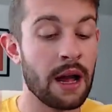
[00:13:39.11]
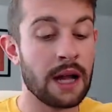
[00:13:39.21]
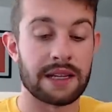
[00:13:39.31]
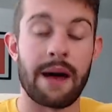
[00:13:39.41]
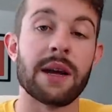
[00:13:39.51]

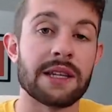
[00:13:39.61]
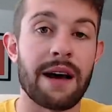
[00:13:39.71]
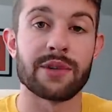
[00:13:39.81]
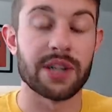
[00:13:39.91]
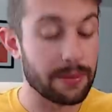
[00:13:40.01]
It's got my
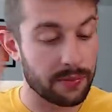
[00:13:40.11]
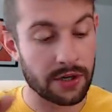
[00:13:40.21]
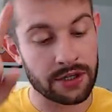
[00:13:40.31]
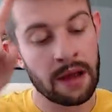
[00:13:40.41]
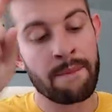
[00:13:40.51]
top
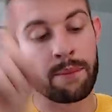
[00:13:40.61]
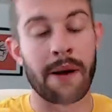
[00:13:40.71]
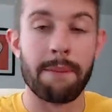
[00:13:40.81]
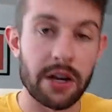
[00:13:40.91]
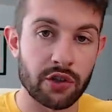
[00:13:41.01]
sleepers, my
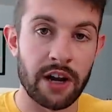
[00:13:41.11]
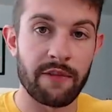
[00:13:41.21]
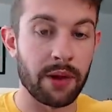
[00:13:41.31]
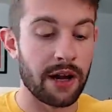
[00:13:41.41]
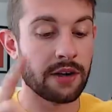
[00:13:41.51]
must-draft
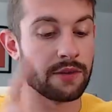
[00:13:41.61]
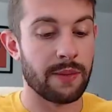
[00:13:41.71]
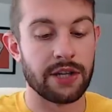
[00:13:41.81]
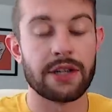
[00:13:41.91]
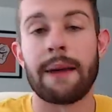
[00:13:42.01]
players,
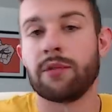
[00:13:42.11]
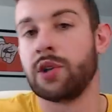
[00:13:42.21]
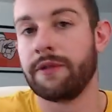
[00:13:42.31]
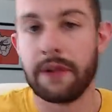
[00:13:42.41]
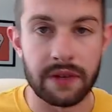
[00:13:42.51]
my top
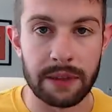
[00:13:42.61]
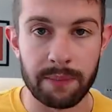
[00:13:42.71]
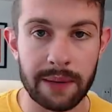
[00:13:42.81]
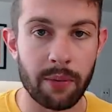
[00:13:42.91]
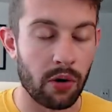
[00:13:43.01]
250
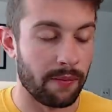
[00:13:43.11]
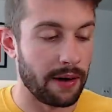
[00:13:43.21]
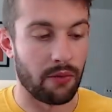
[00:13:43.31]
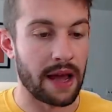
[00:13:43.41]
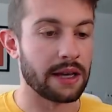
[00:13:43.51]
big board, my
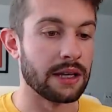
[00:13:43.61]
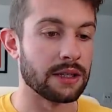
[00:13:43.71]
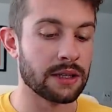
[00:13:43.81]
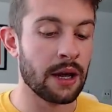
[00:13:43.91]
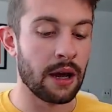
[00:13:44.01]
rankings,